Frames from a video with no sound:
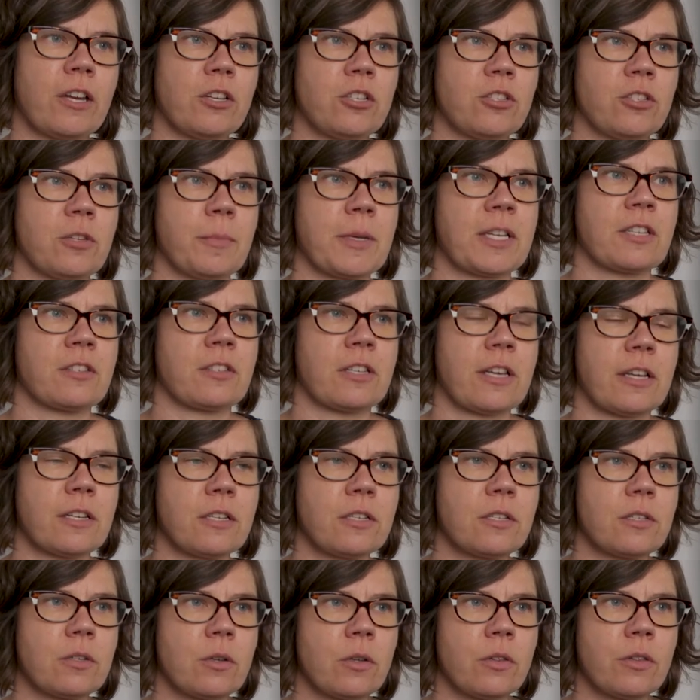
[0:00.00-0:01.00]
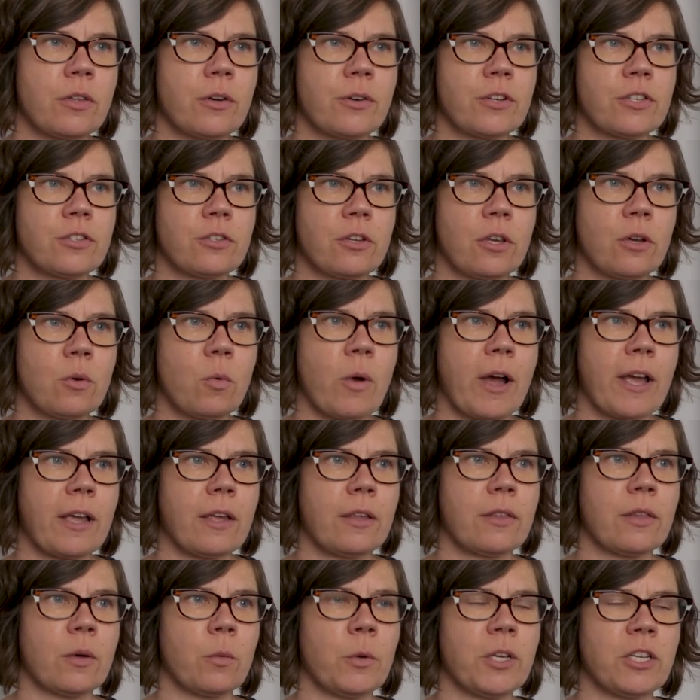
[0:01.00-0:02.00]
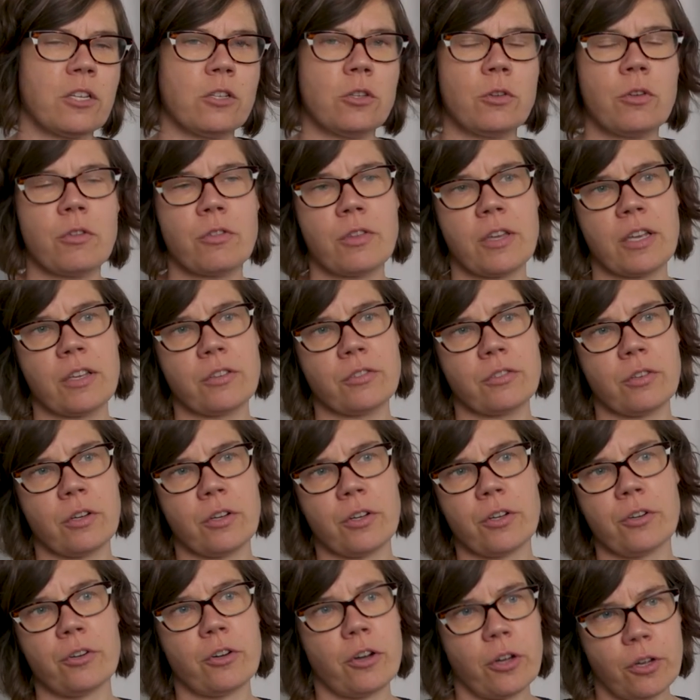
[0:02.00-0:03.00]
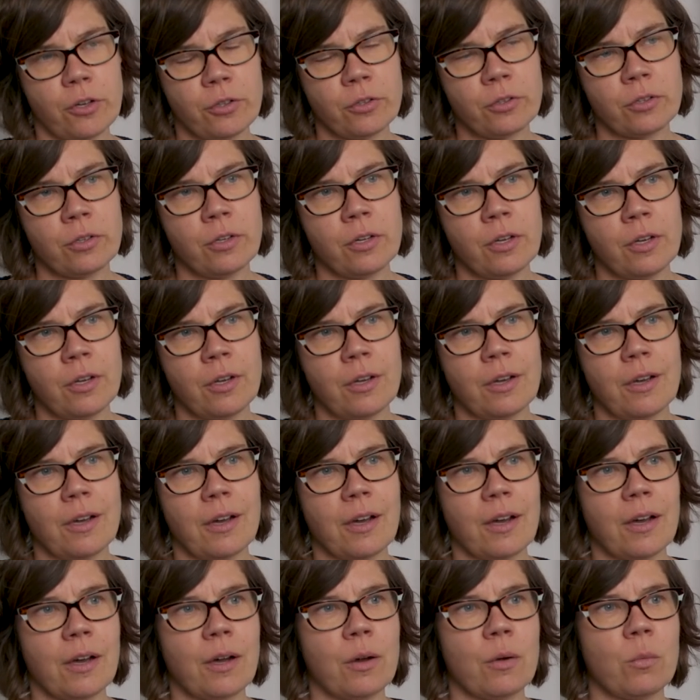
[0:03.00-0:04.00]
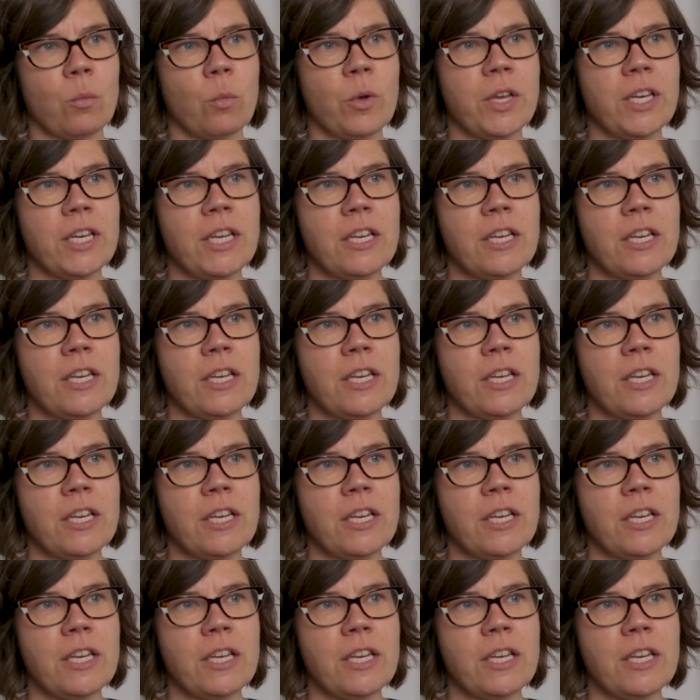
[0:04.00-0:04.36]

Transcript: energy to some extent, there is no way that we can do things on our own. We